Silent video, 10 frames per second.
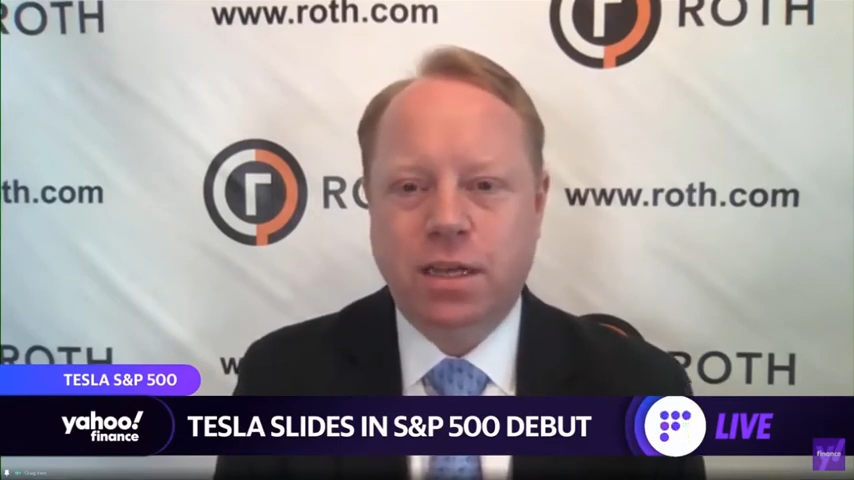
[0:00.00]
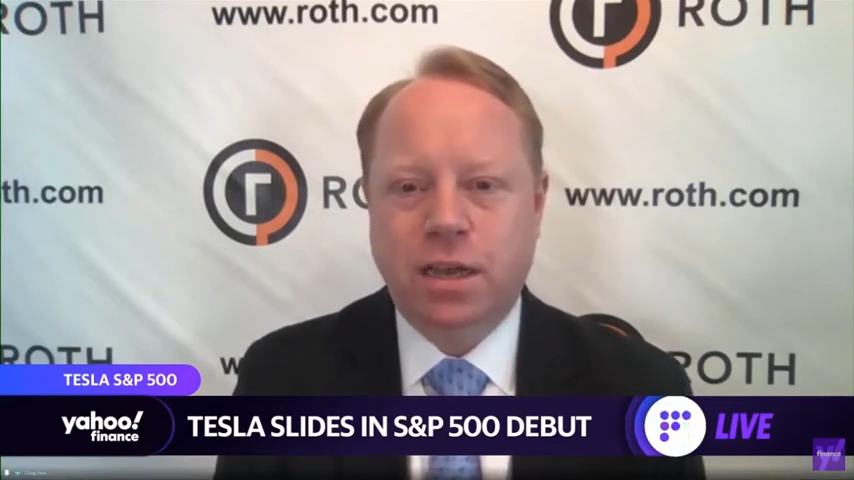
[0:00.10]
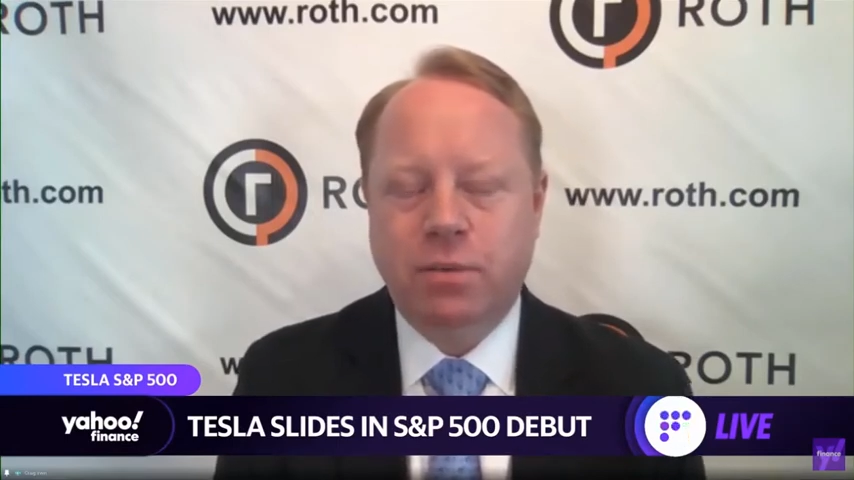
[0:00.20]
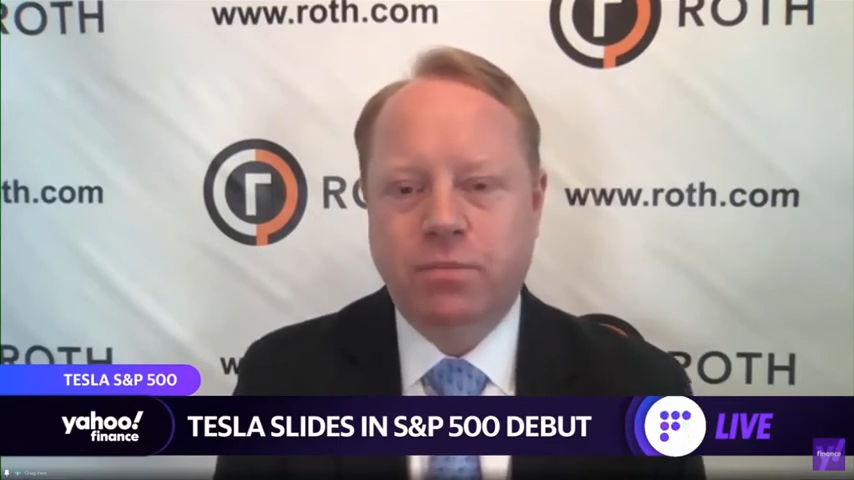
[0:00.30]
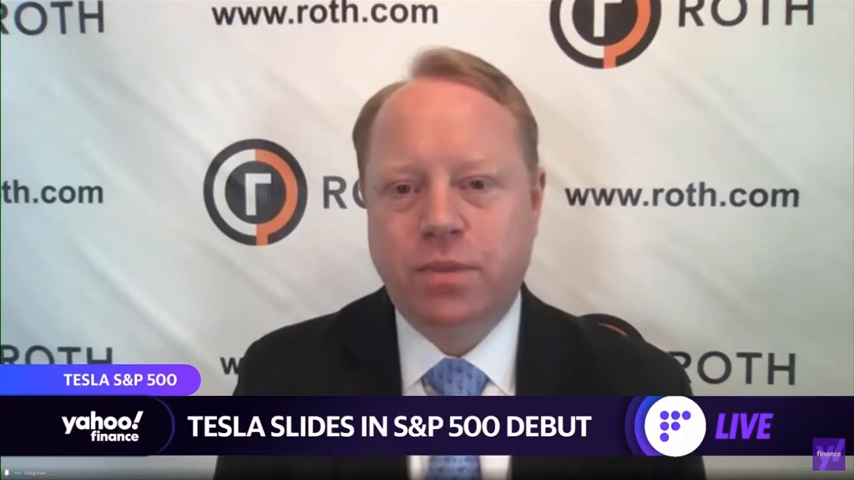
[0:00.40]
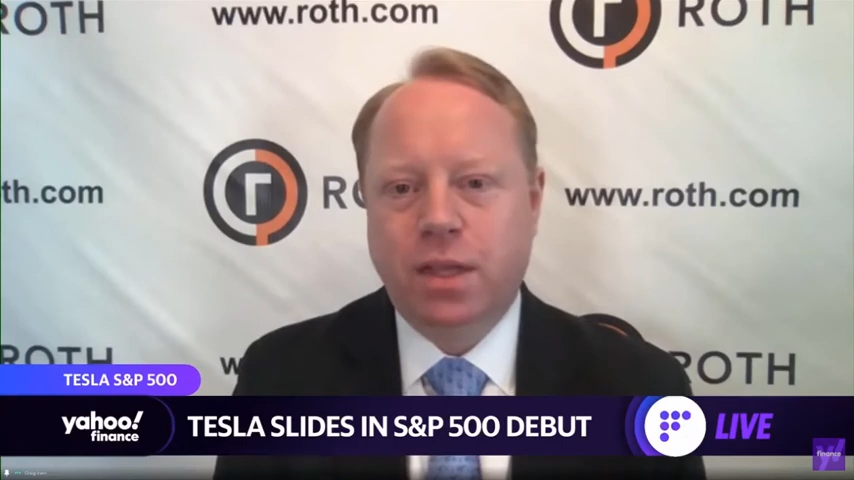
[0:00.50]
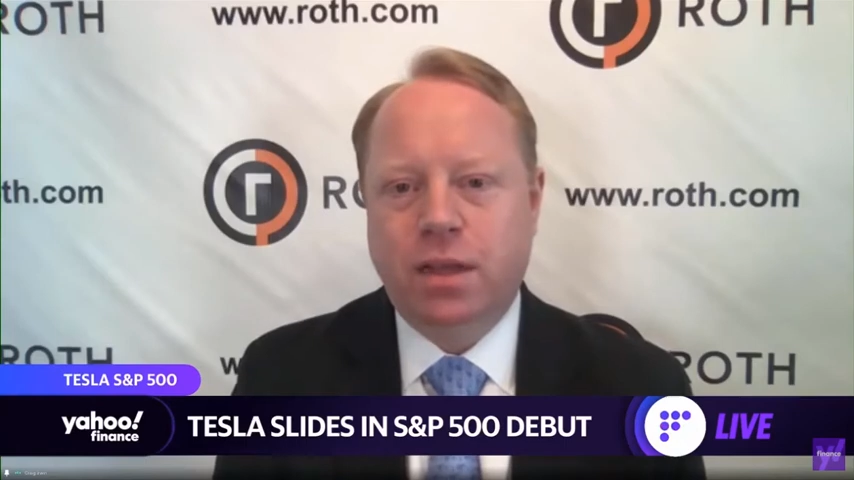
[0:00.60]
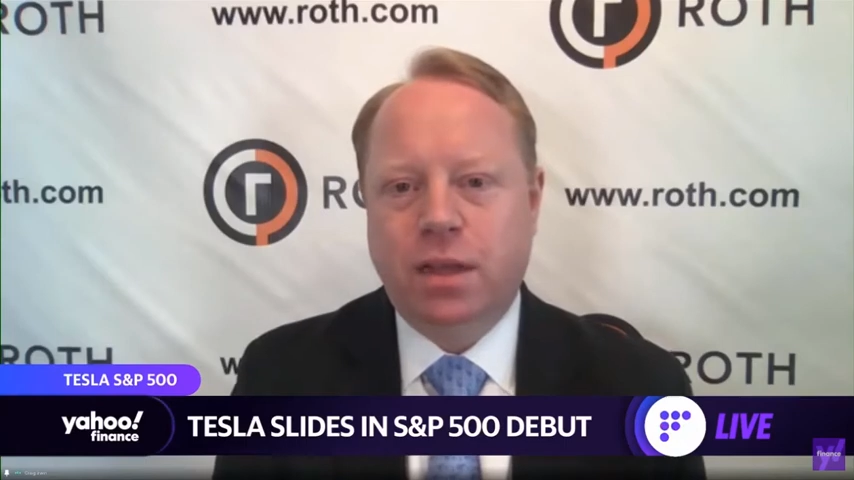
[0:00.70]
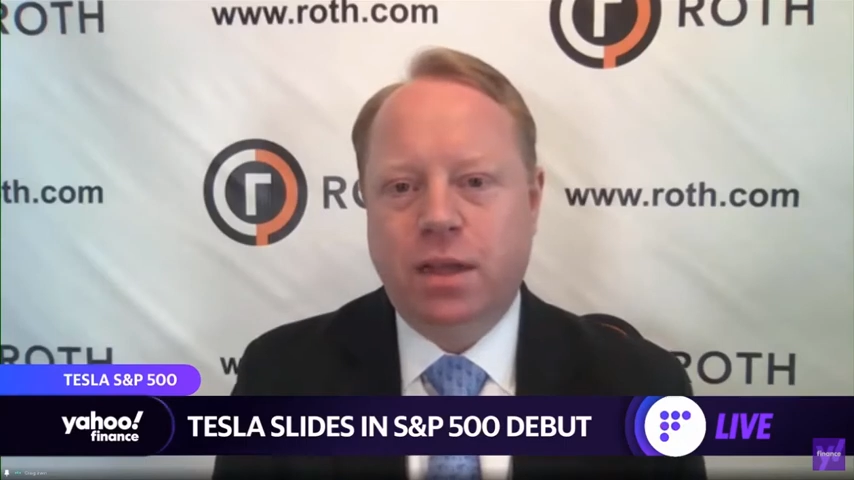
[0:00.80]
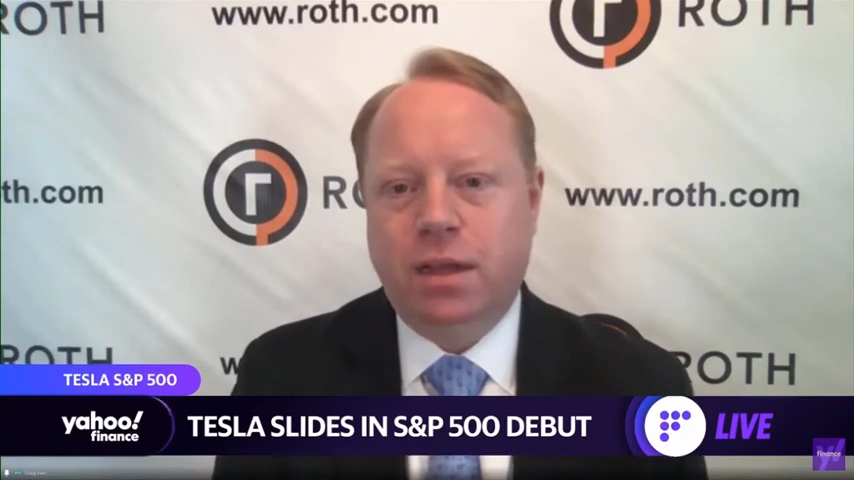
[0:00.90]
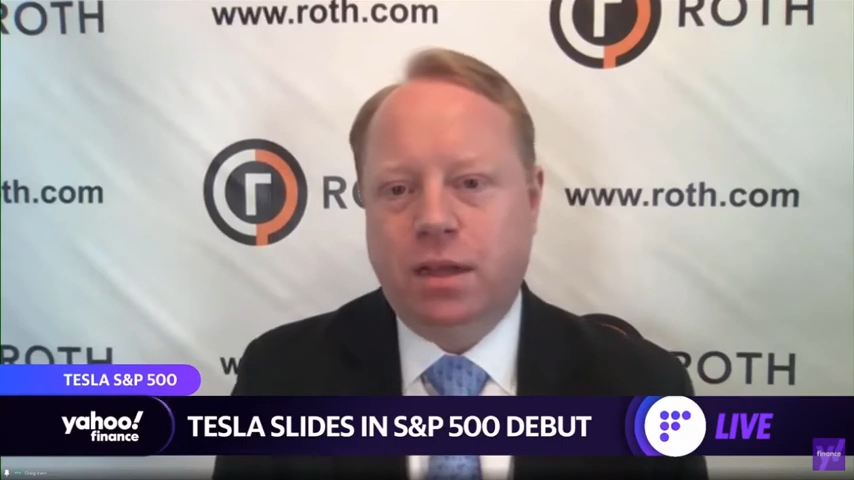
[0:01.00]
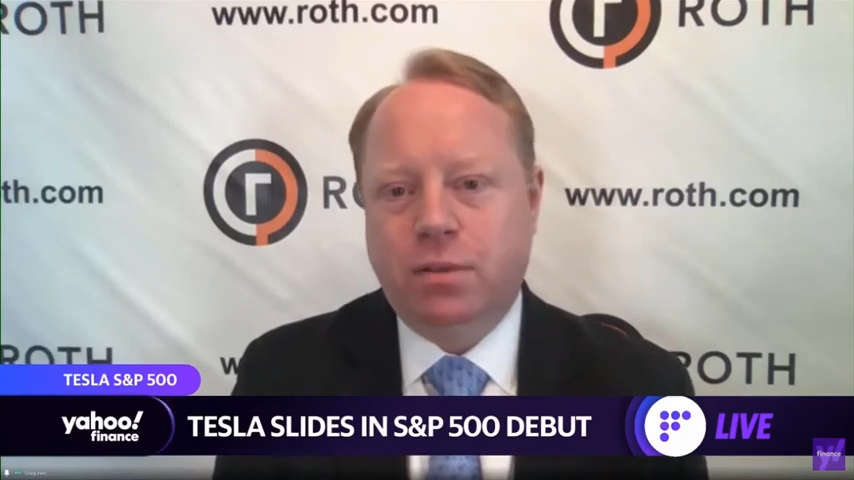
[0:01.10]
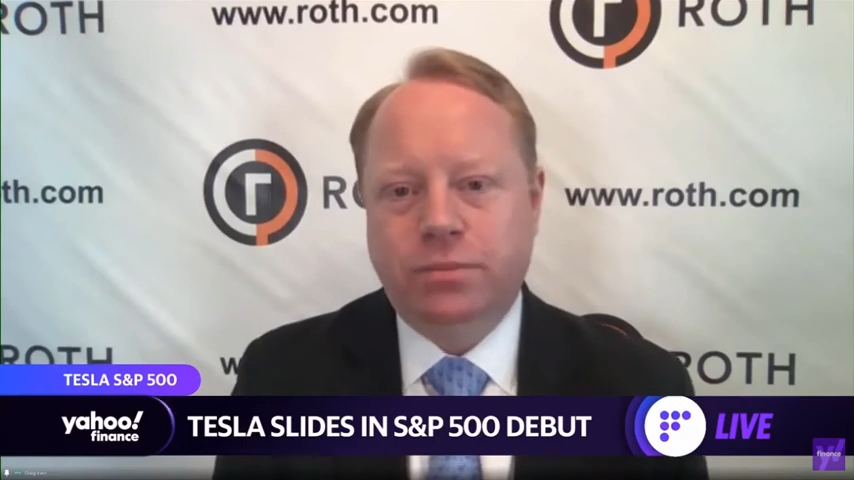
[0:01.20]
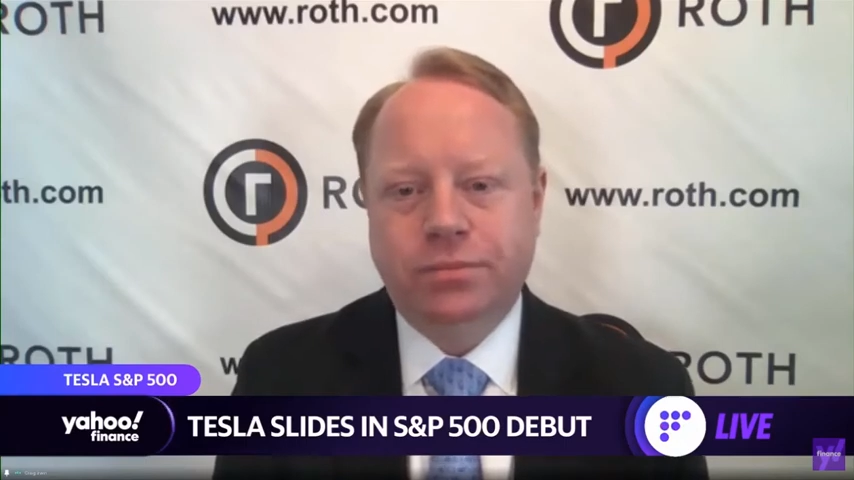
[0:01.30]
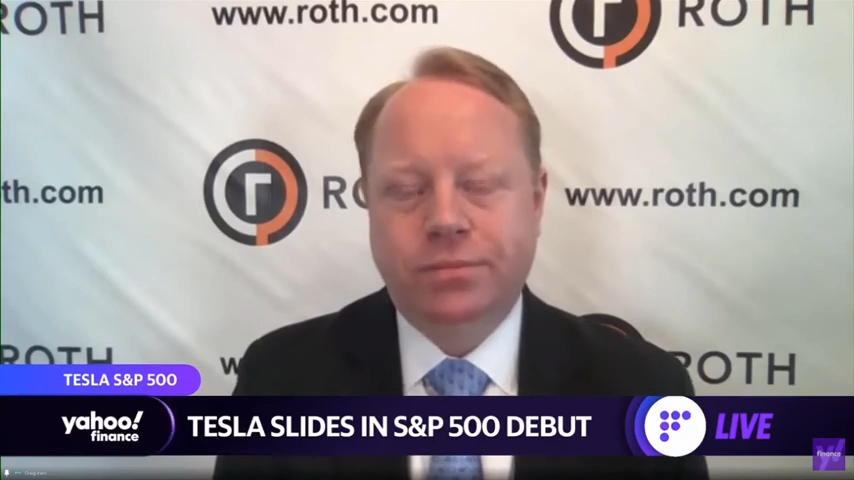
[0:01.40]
a um,